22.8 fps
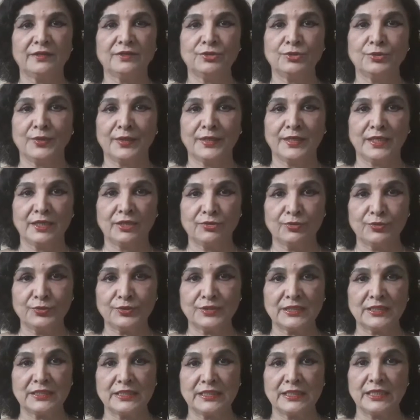you are
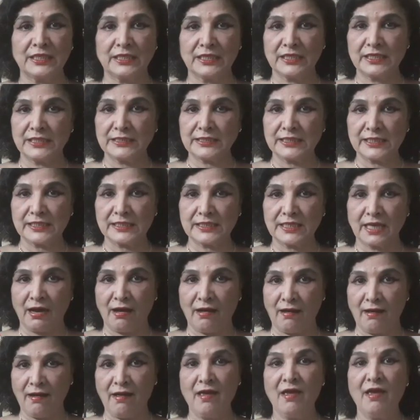increasing
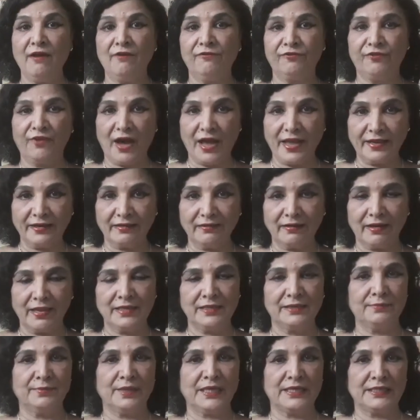the fire
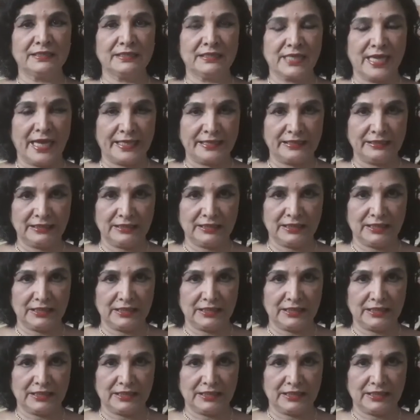element and